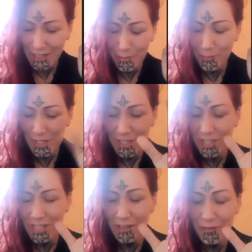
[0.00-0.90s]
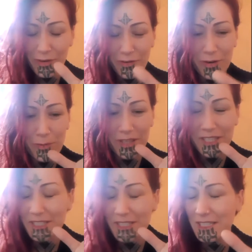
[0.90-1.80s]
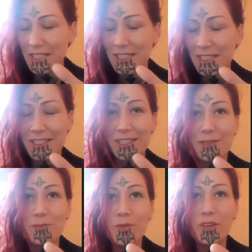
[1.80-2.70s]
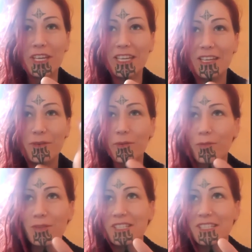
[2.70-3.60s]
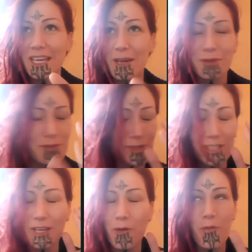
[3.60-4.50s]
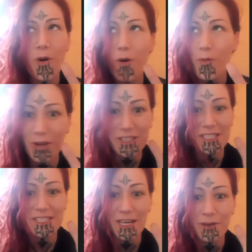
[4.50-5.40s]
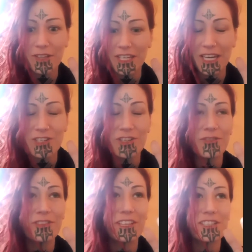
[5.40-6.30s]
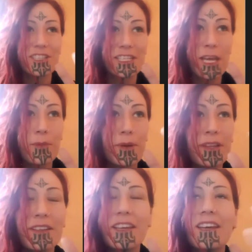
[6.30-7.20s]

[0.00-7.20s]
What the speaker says: messaging a few of our brothers and sisters this morning, and everyone was the same, and it was just like, whoa, what's this out the gate shift that's just happened?